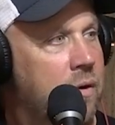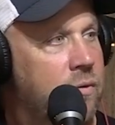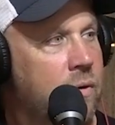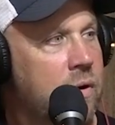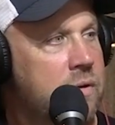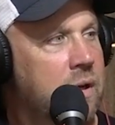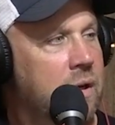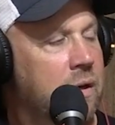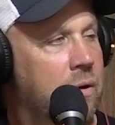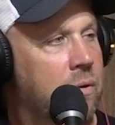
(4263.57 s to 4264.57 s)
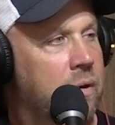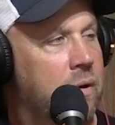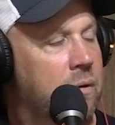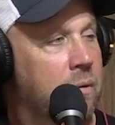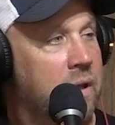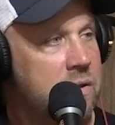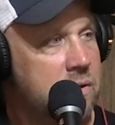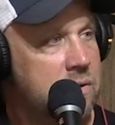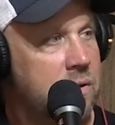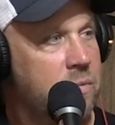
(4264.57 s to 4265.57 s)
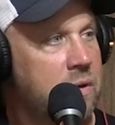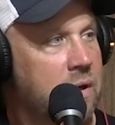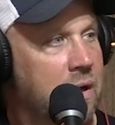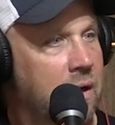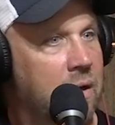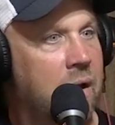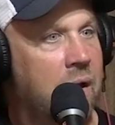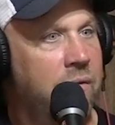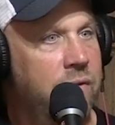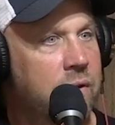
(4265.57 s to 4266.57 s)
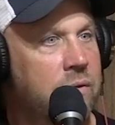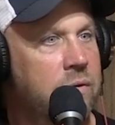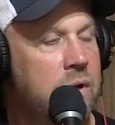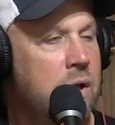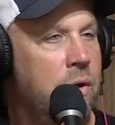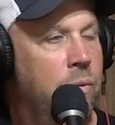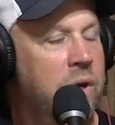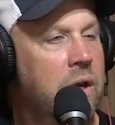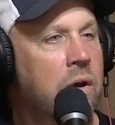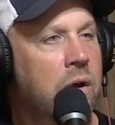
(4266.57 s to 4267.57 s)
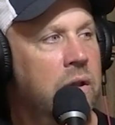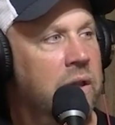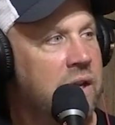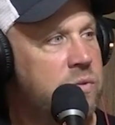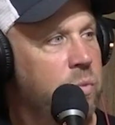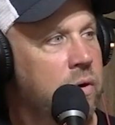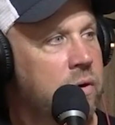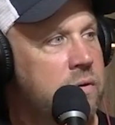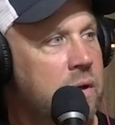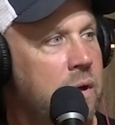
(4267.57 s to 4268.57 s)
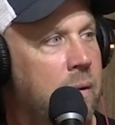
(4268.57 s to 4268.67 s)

As far as getting, the relationships and getting on fields, we can hunt less birds,